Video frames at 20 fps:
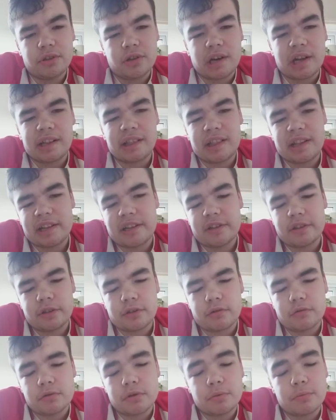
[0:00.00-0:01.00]
and Lincoln's
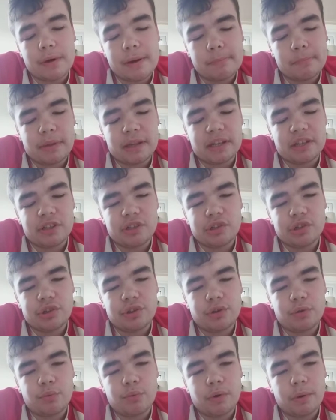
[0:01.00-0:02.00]
going to Wembley, and
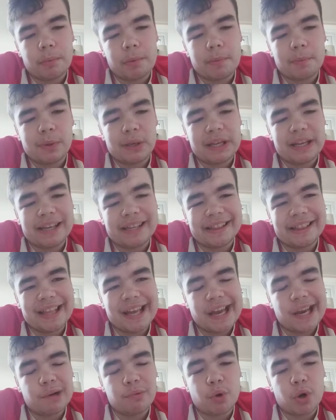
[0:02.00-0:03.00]
Sunderland will be playing in
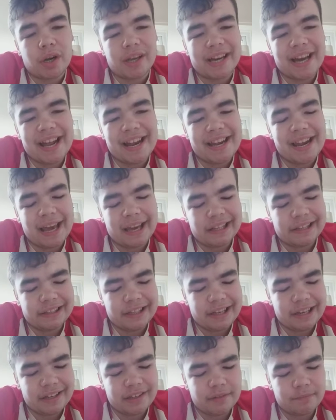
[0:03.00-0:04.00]
League 1 again next
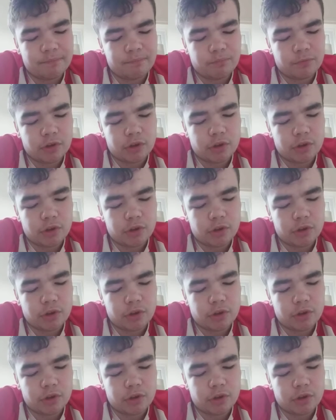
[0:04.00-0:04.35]
season.